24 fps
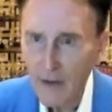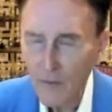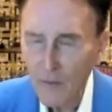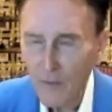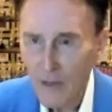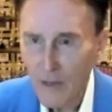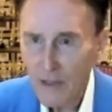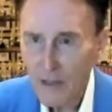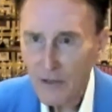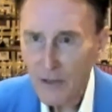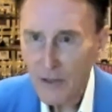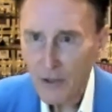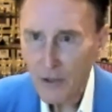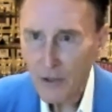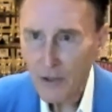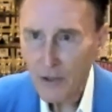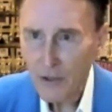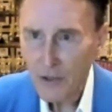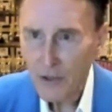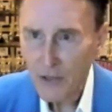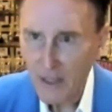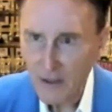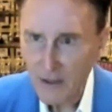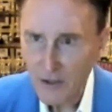
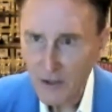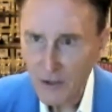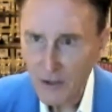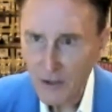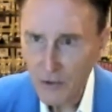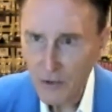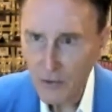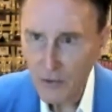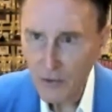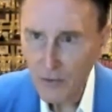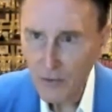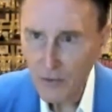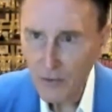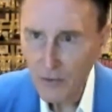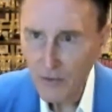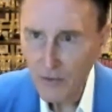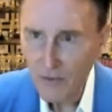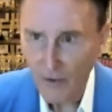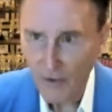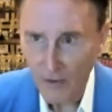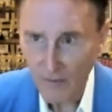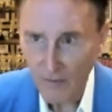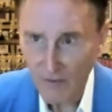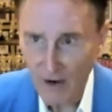Research Institute
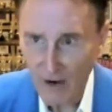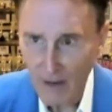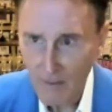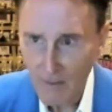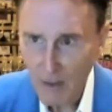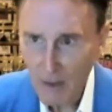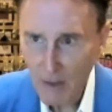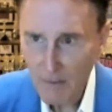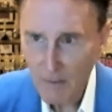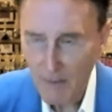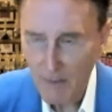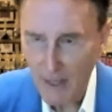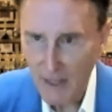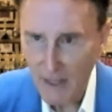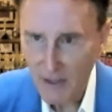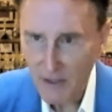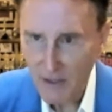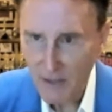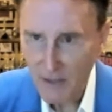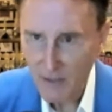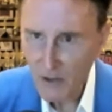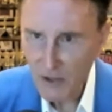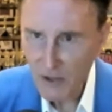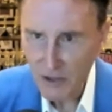for Environmental
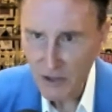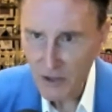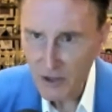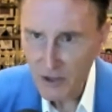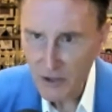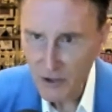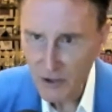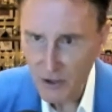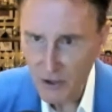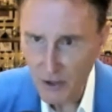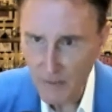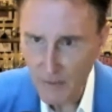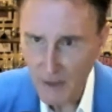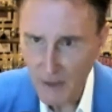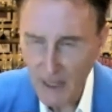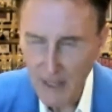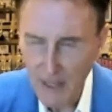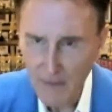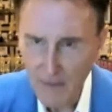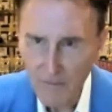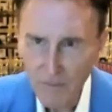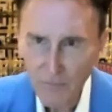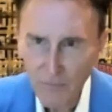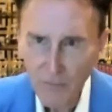Medicine, which is in
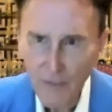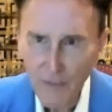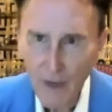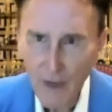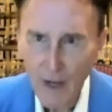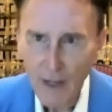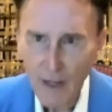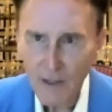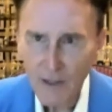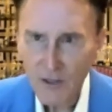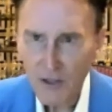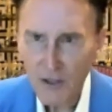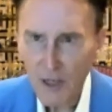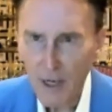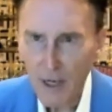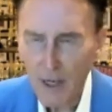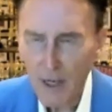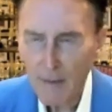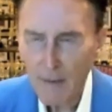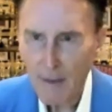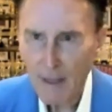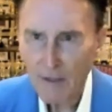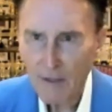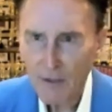Germany, a study
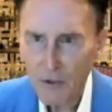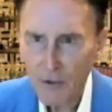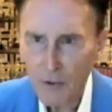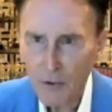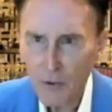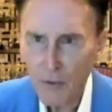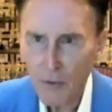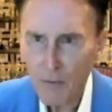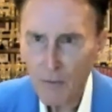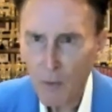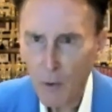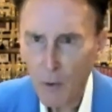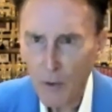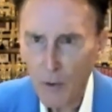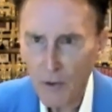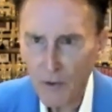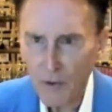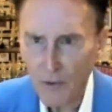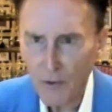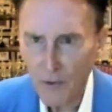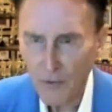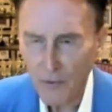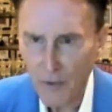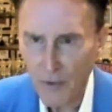about two
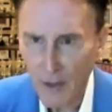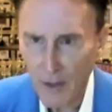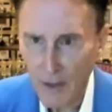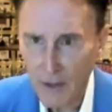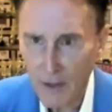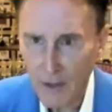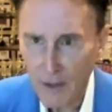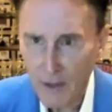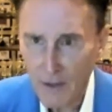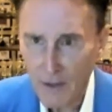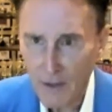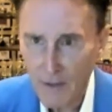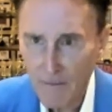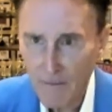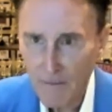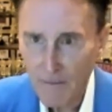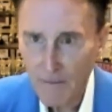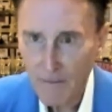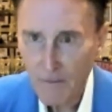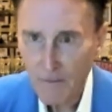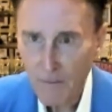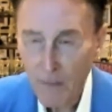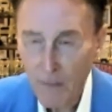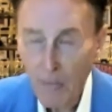important nutrients.
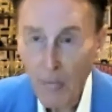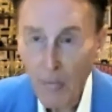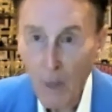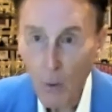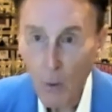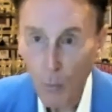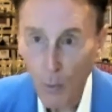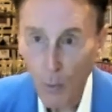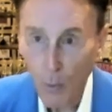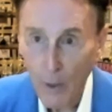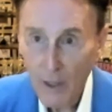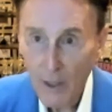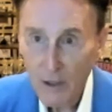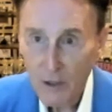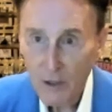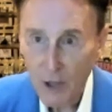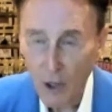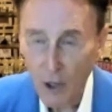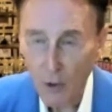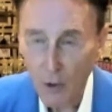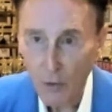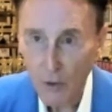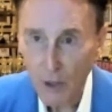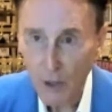One is
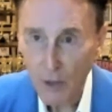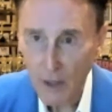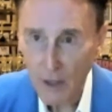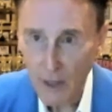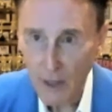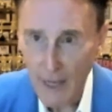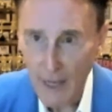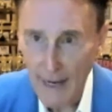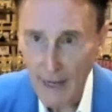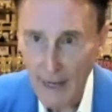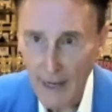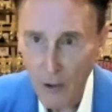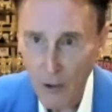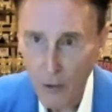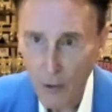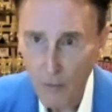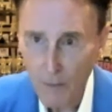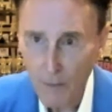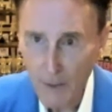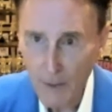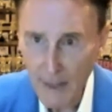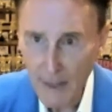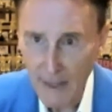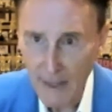called
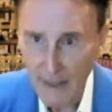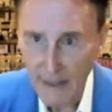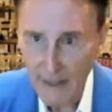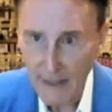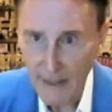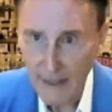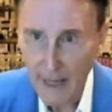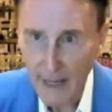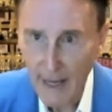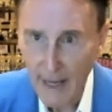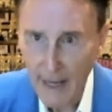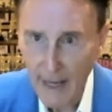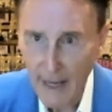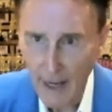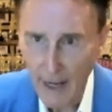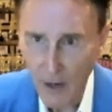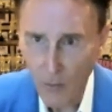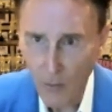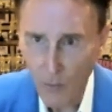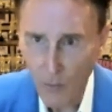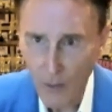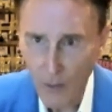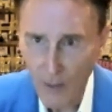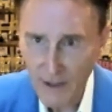lycopene,
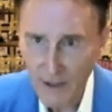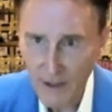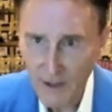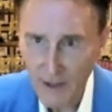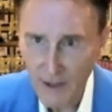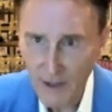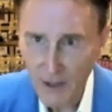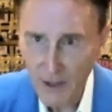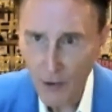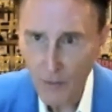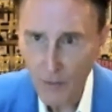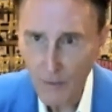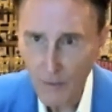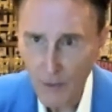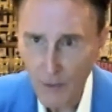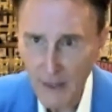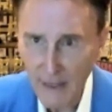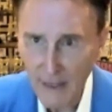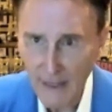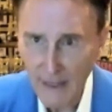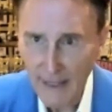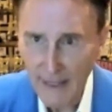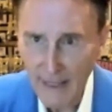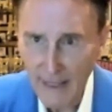
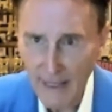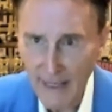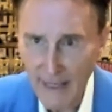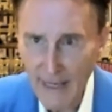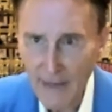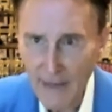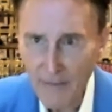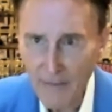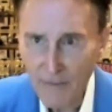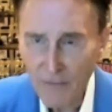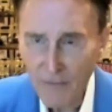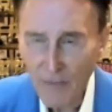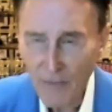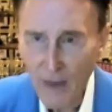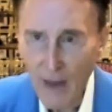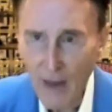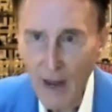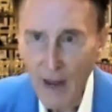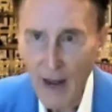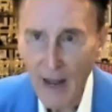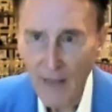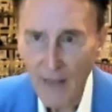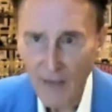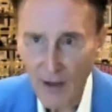Lycopene,
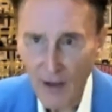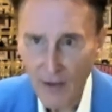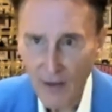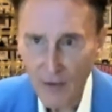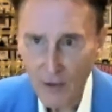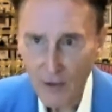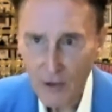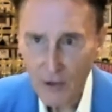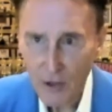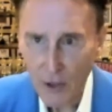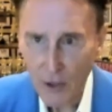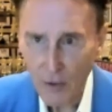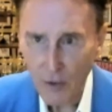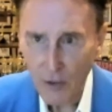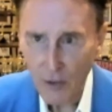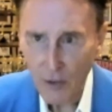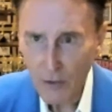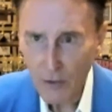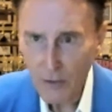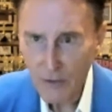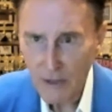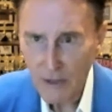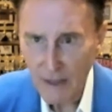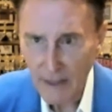and the other is called
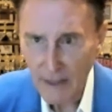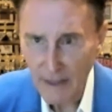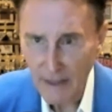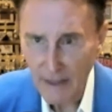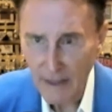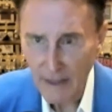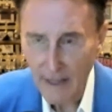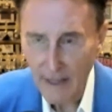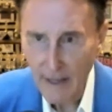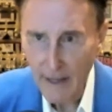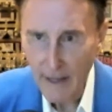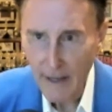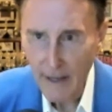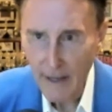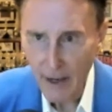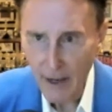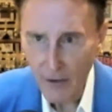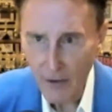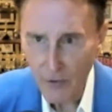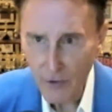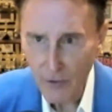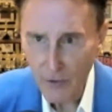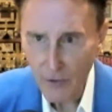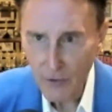lutein,
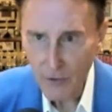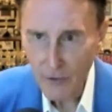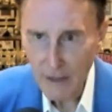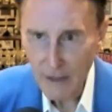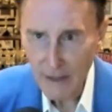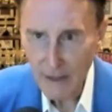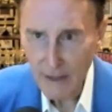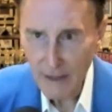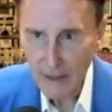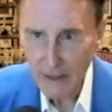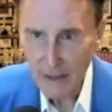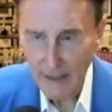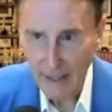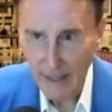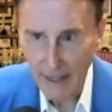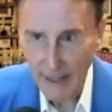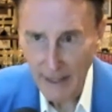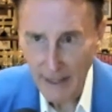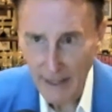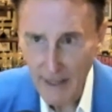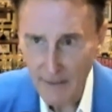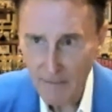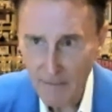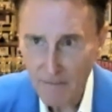
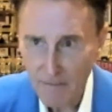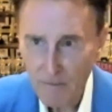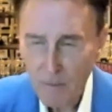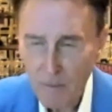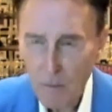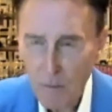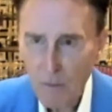Lutein.